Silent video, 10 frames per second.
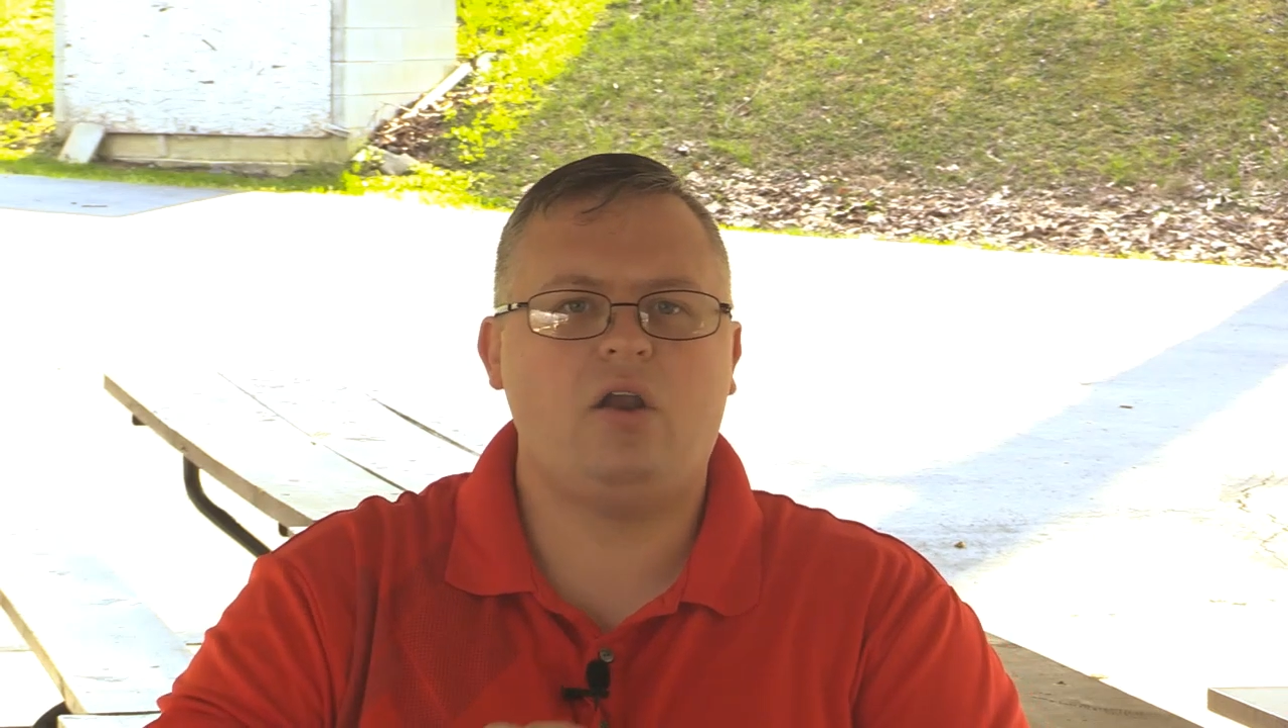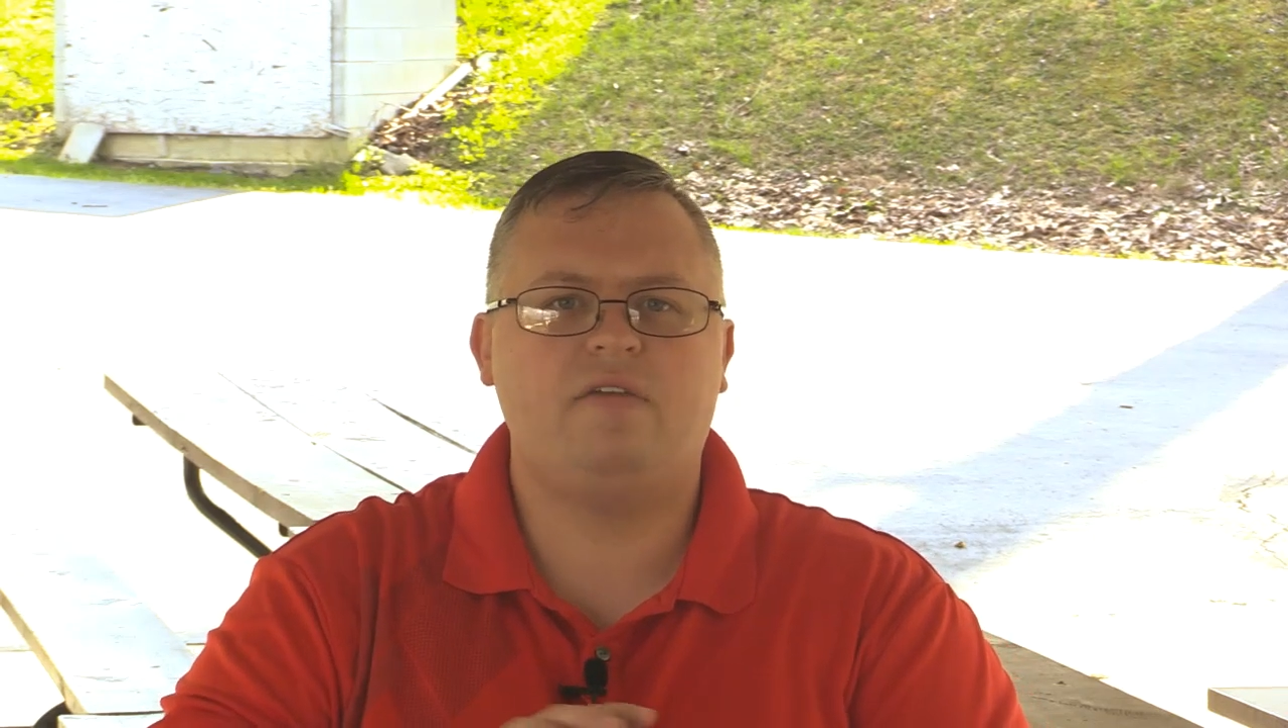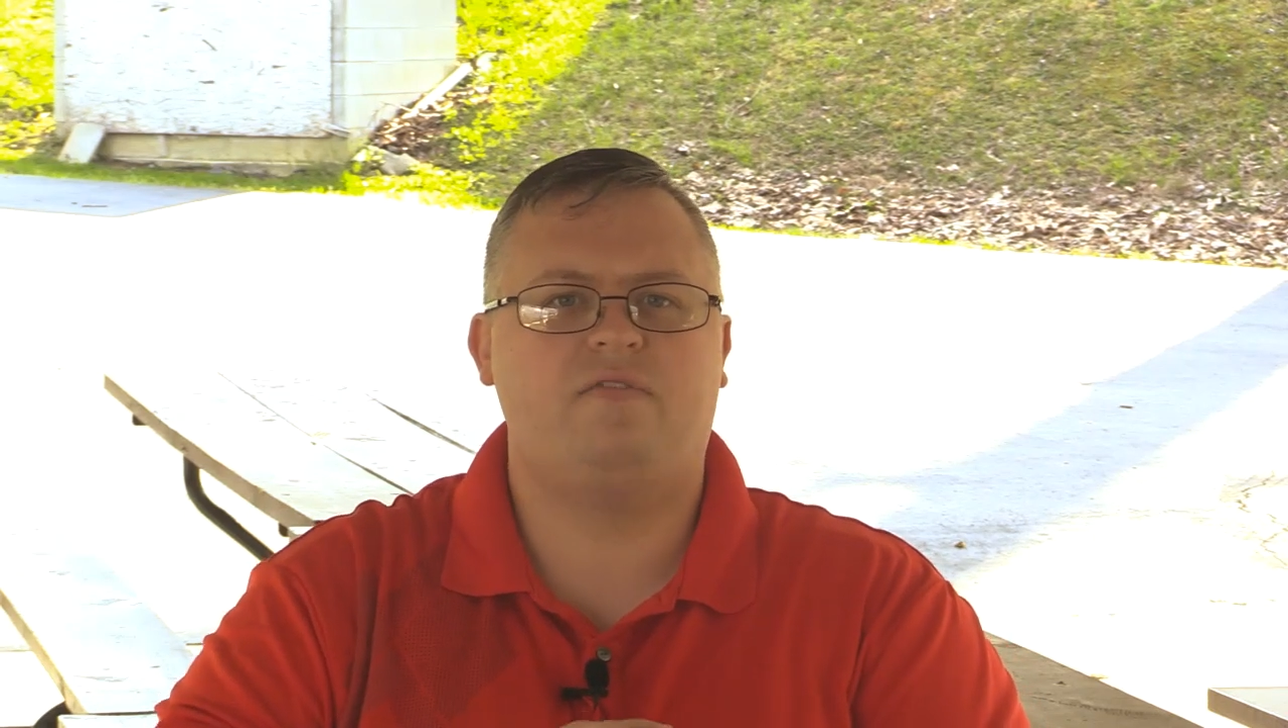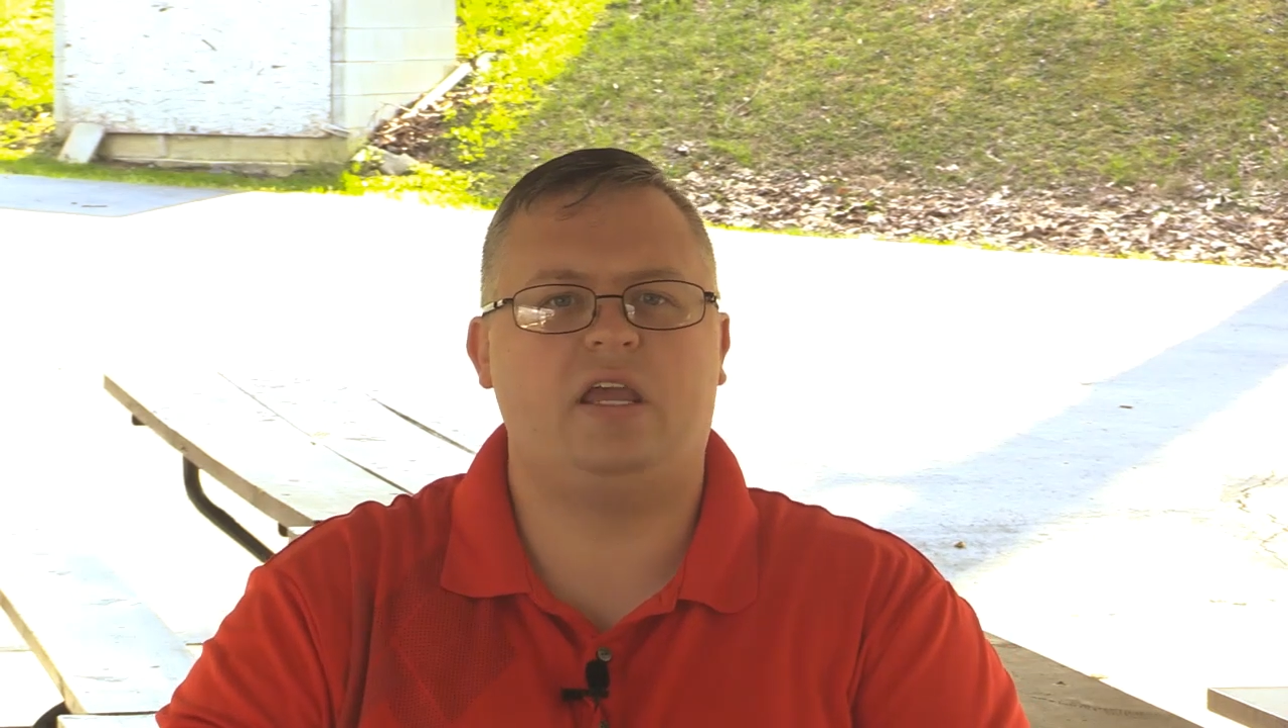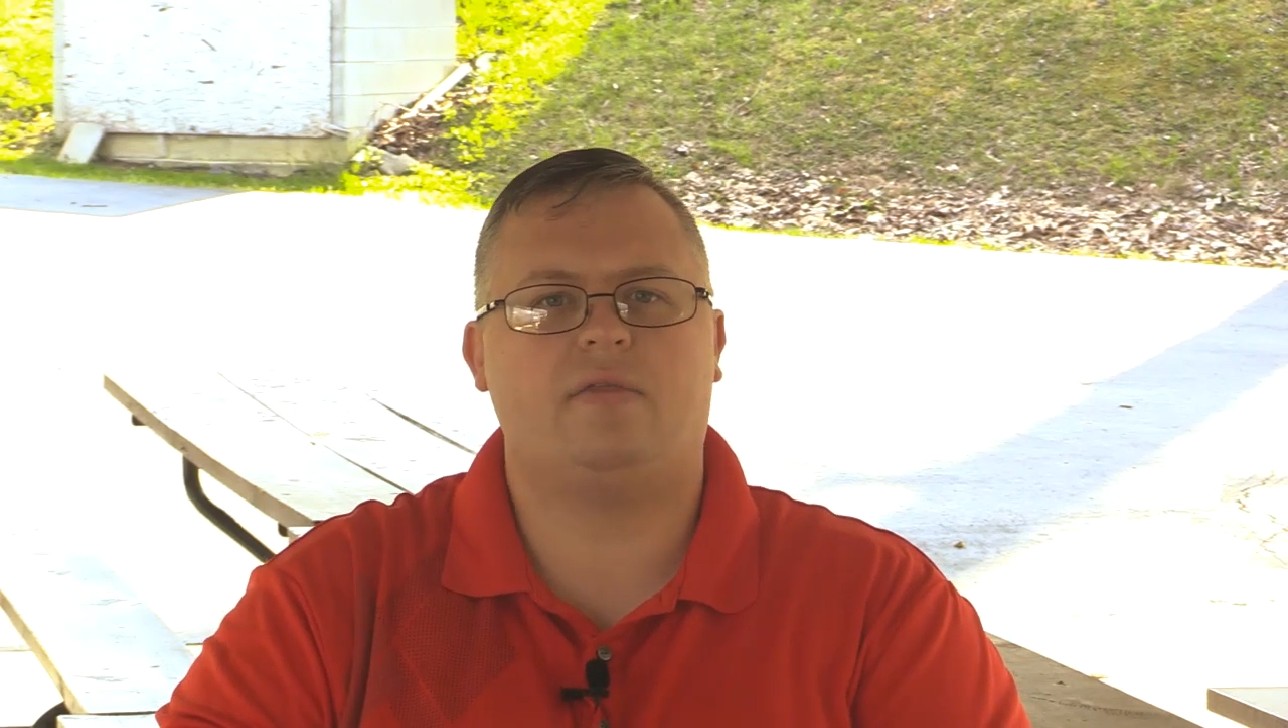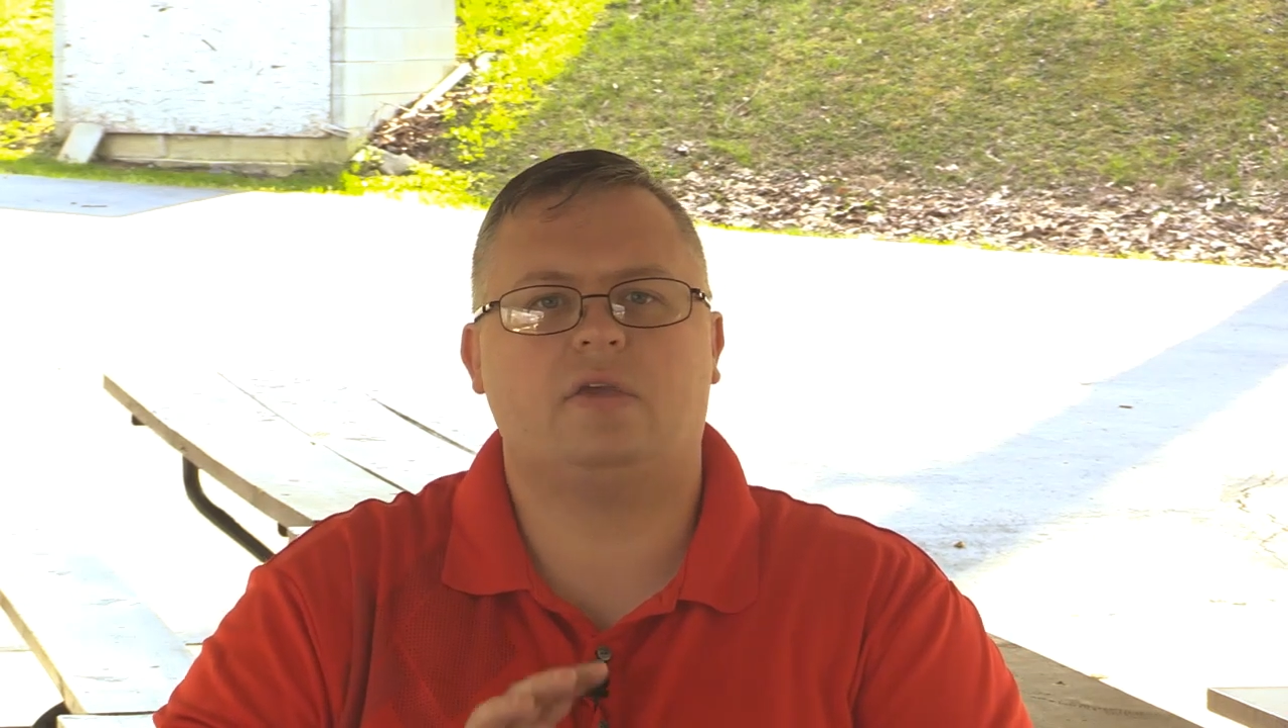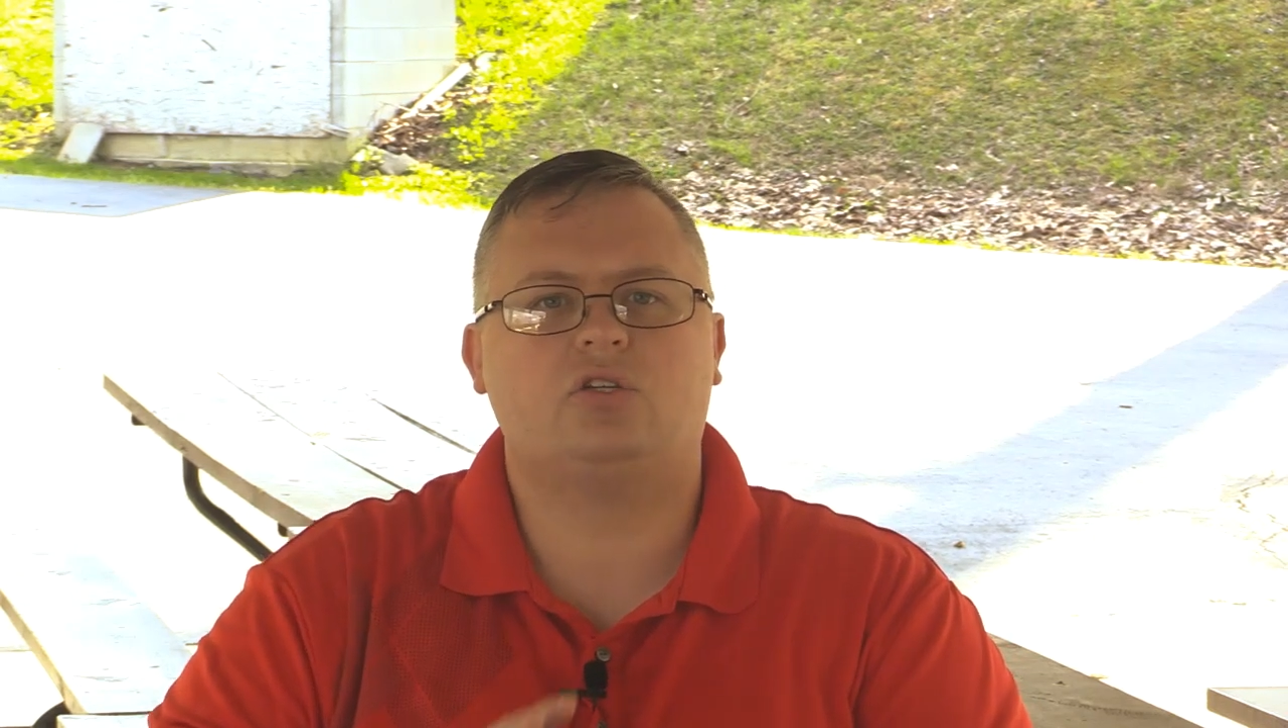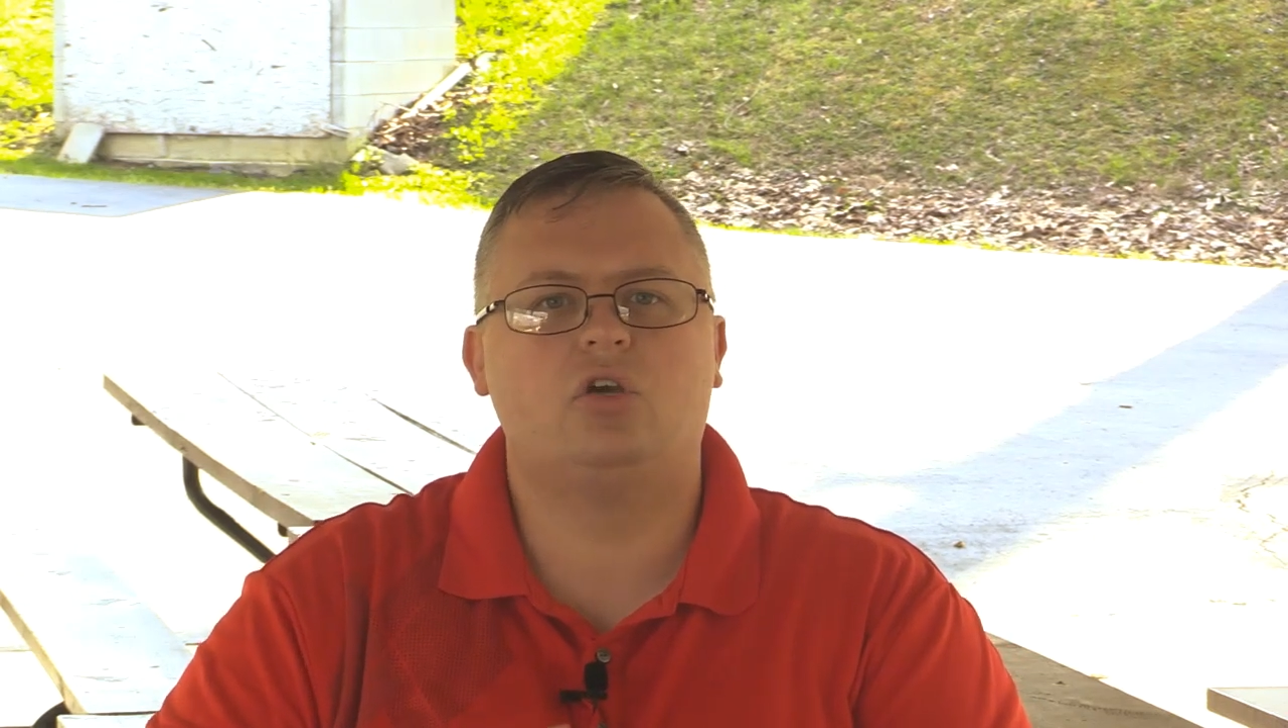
event that